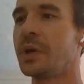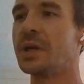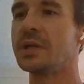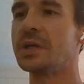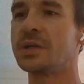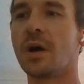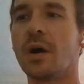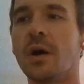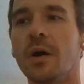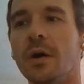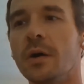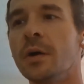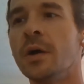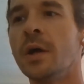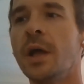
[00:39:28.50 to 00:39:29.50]
companies
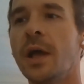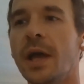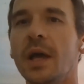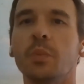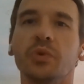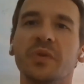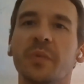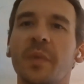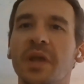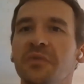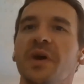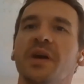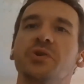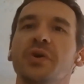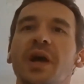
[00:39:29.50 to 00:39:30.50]
are able to
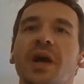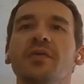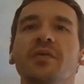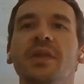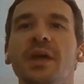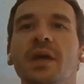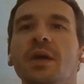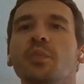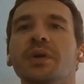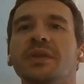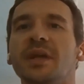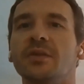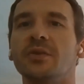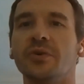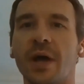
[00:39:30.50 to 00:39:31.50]
manufacture everything,
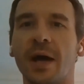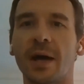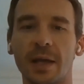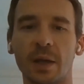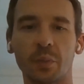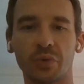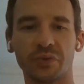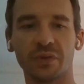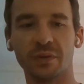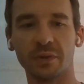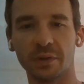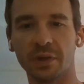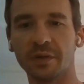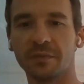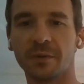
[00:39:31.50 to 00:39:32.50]
but then they're not able to
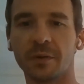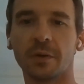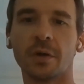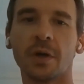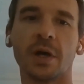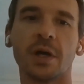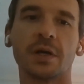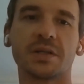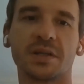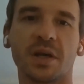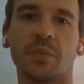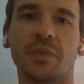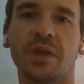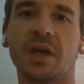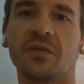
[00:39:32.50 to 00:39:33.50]
deliver
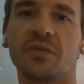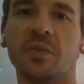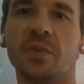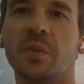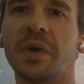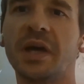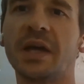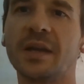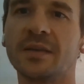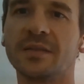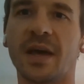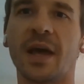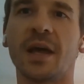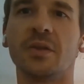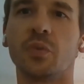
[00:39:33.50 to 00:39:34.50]
something from the
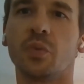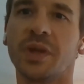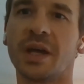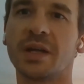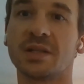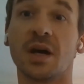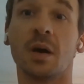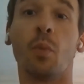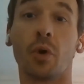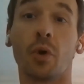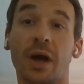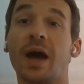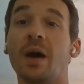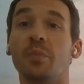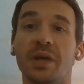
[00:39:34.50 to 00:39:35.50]
beginning to end that is a
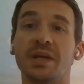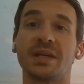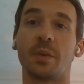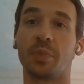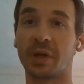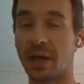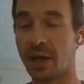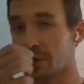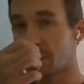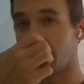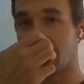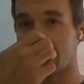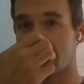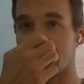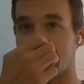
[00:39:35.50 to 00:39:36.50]
more complex
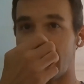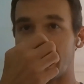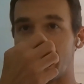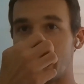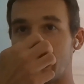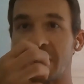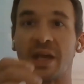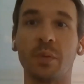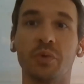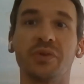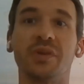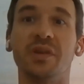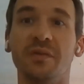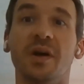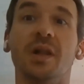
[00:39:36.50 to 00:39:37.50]
application because they haven't been
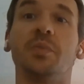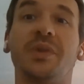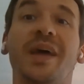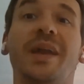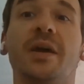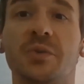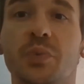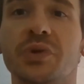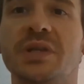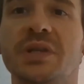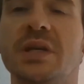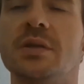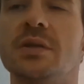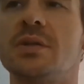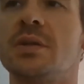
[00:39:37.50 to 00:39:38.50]
able to develop that
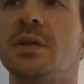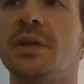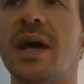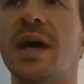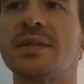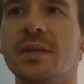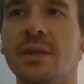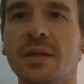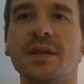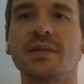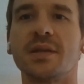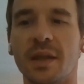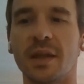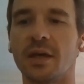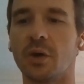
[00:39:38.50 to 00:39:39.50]
expertise. That's
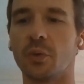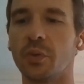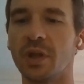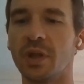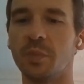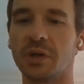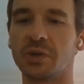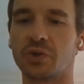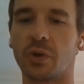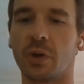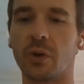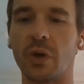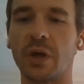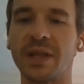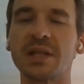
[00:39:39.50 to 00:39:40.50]
I think a really big
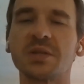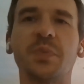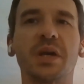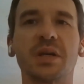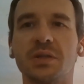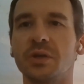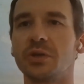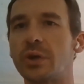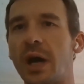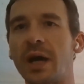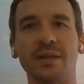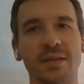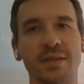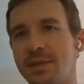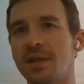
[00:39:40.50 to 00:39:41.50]
struggle, and that's because they're
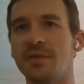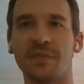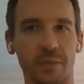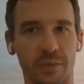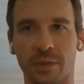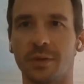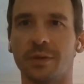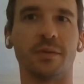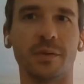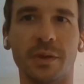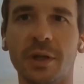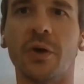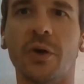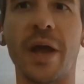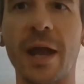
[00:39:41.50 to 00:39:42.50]
trying to snip out
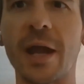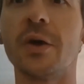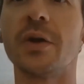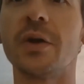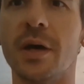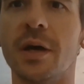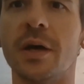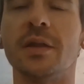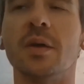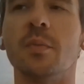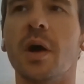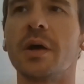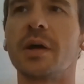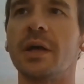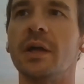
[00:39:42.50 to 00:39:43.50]
their area
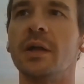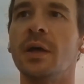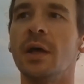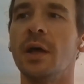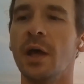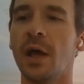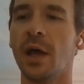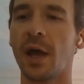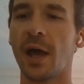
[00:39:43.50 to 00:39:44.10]
in the market.